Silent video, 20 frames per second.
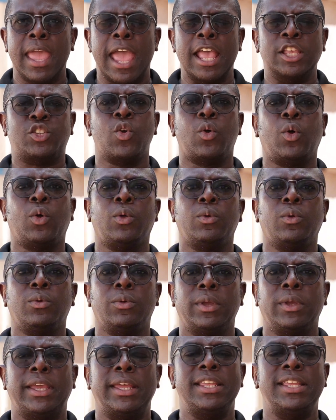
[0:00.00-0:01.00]
And so
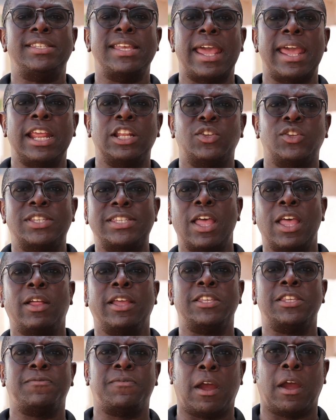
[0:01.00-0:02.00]
he decided to sell
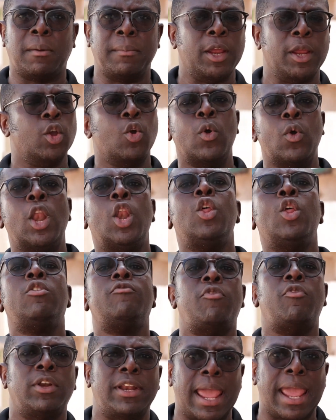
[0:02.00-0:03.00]
his farm and go and
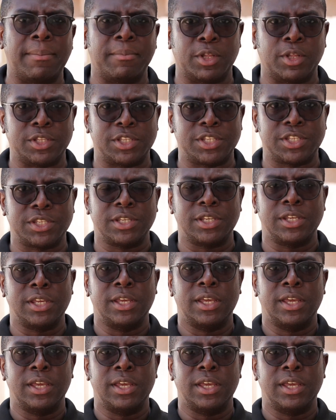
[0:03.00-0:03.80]
look for diamonds.